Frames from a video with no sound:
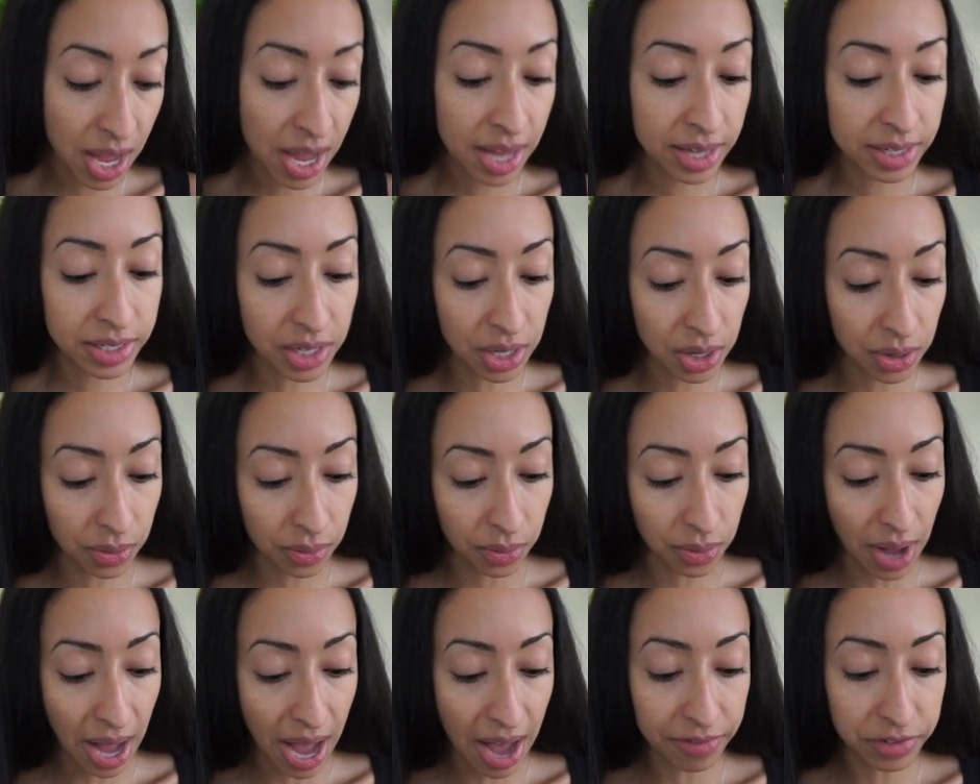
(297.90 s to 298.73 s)

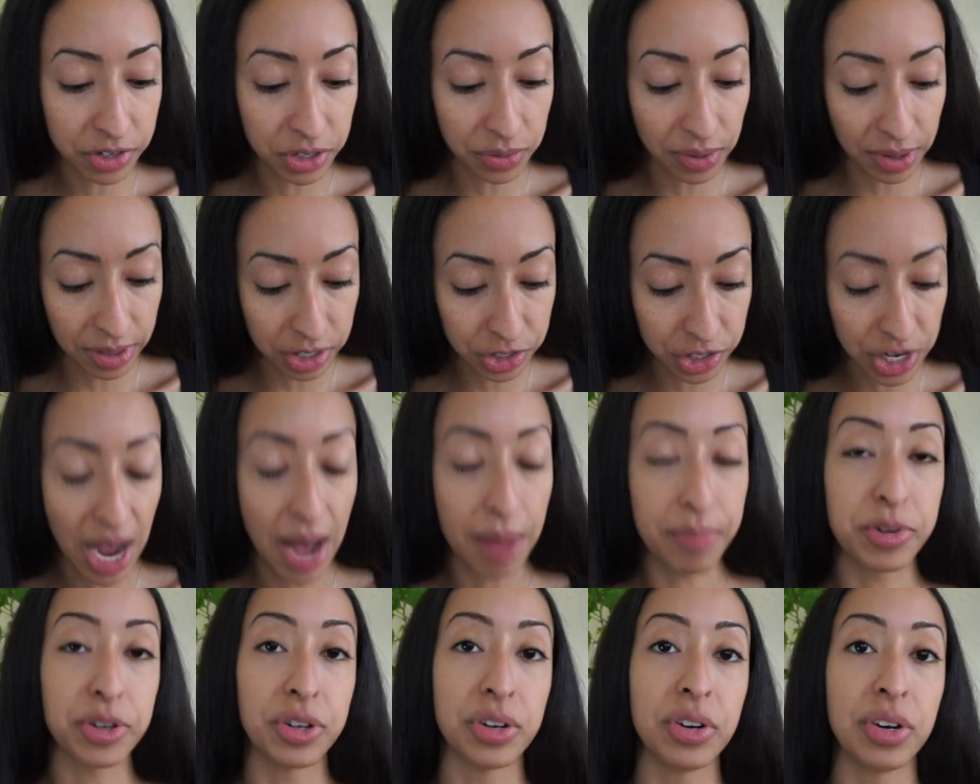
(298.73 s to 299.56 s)
So after you read the
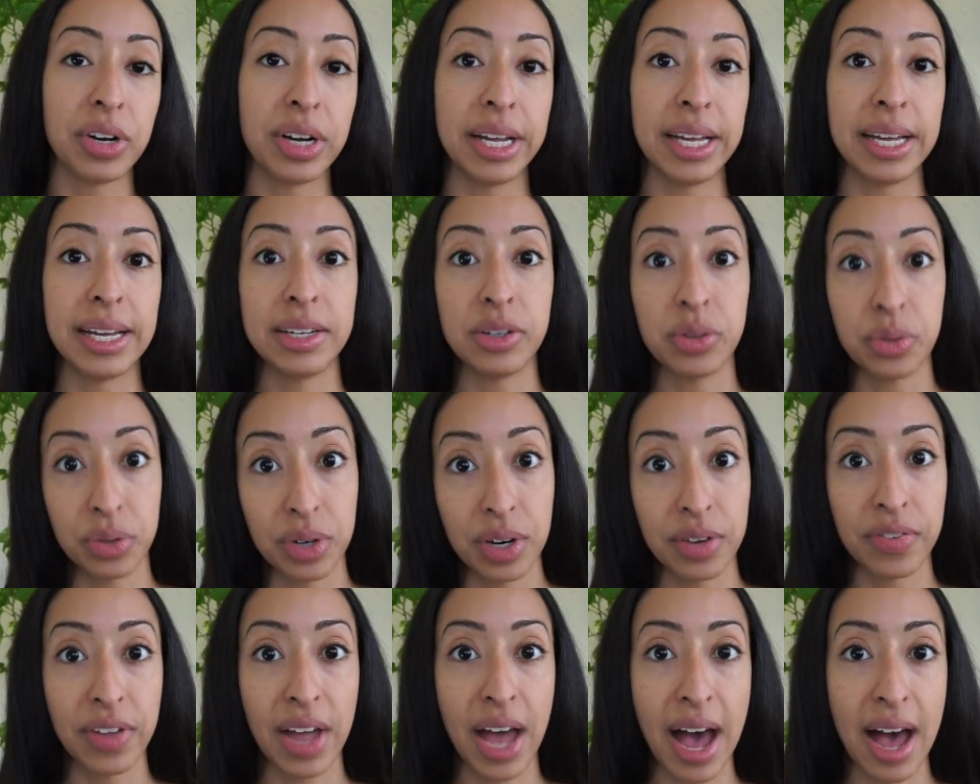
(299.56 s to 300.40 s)
chapter and or
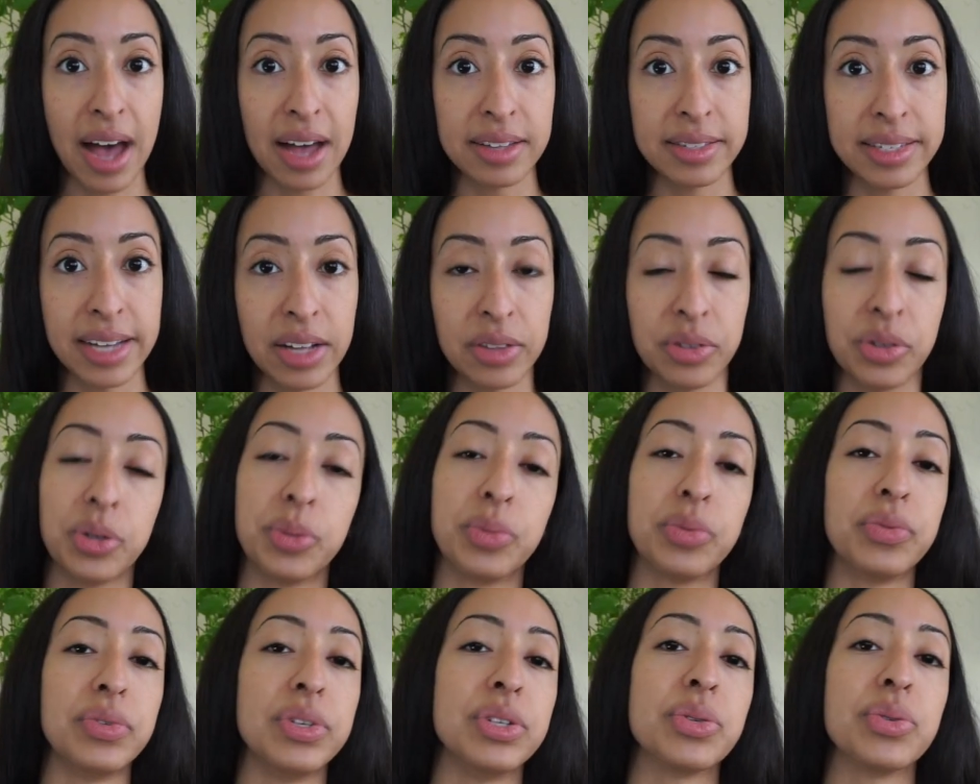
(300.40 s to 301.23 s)
if it had
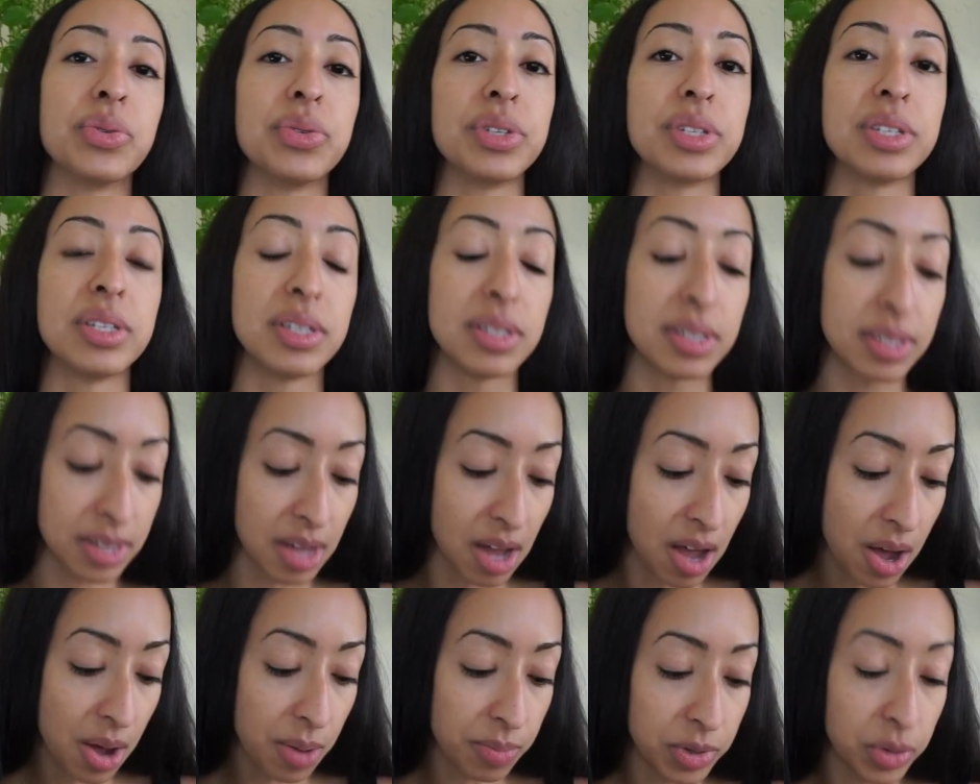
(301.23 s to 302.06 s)
downloadable resources,
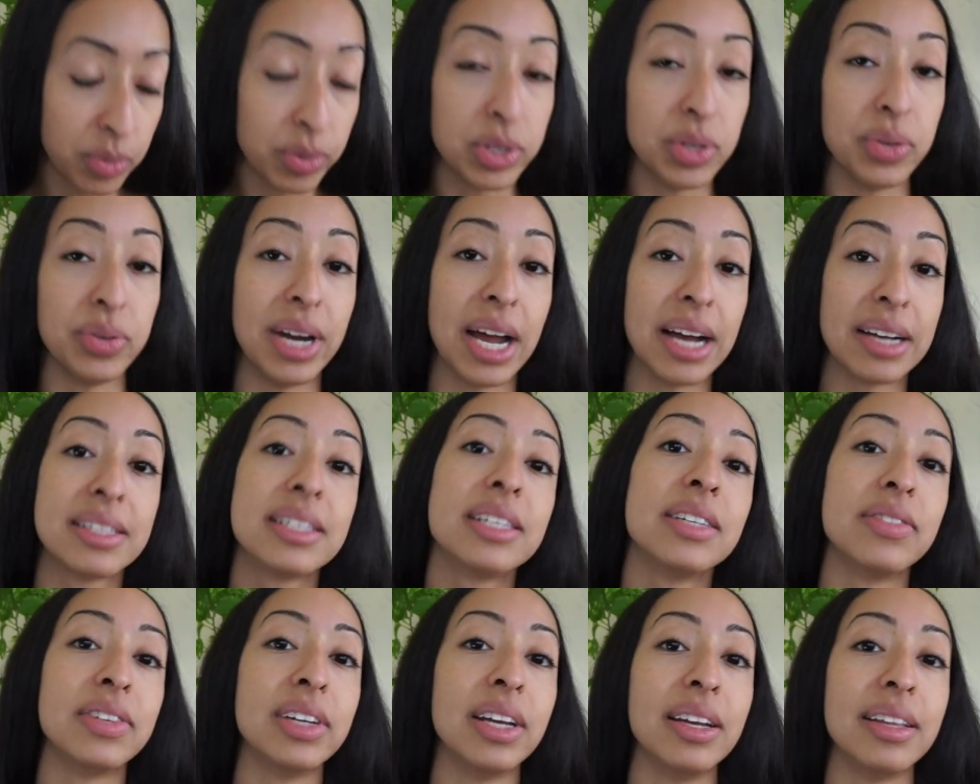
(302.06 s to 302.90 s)
you would do an
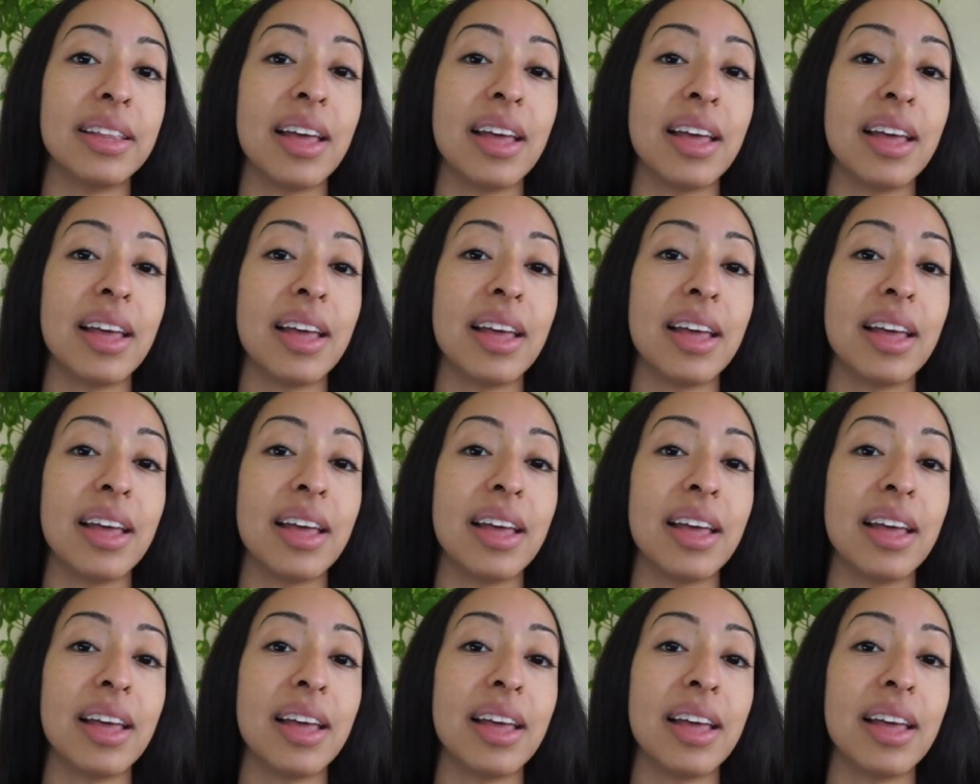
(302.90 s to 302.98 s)
activity.